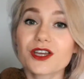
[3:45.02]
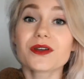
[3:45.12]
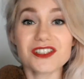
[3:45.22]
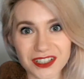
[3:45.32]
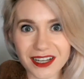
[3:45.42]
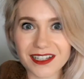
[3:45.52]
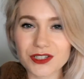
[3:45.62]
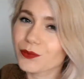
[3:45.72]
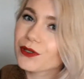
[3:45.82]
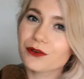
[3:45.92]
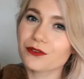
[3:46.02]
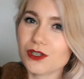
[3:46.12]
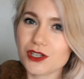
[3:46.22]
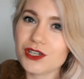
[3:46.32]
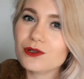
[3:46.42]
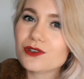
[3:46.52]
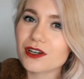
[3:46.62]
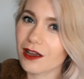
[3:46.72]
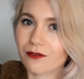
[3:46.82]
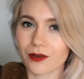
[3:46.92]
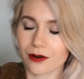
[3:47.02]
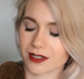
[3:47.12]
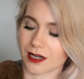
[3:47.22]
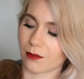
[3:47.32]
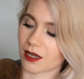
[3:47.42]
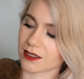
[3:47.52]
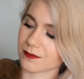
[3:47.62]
Question 8. Will your future children have their own teddy bears?